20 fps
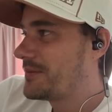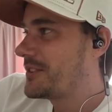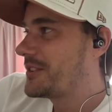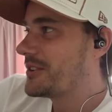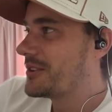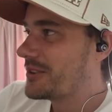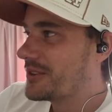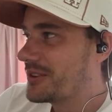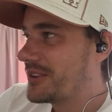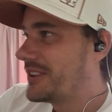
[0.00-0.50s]

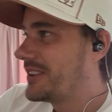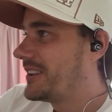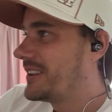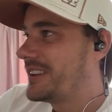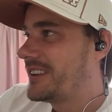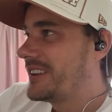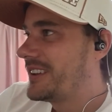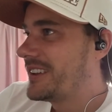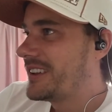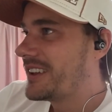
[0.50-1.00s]
So
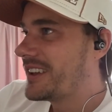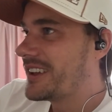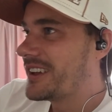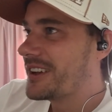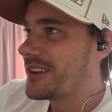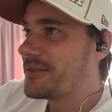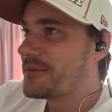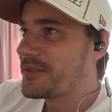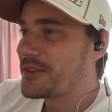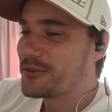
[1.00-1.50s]

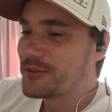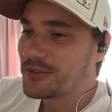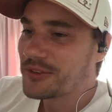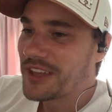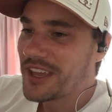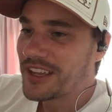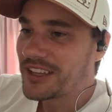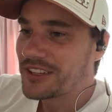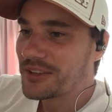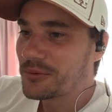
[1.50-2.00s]
yeah, if you
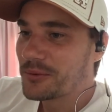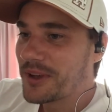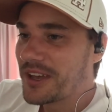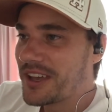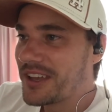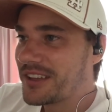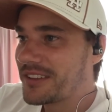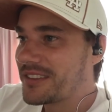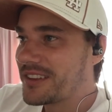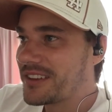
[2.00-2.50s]
take it
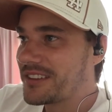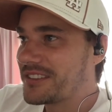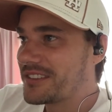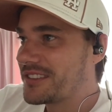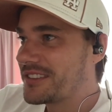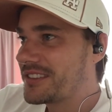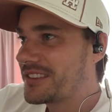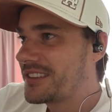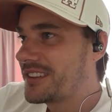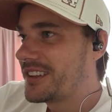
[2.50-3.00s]
away,
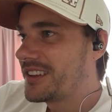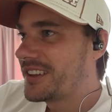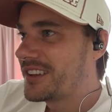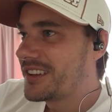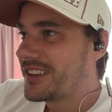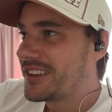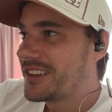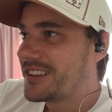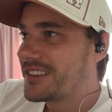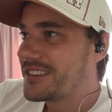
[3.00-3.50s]
then
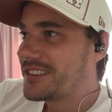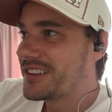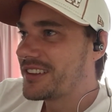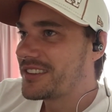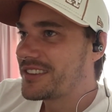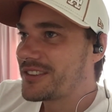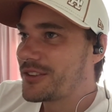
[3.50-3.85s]
that's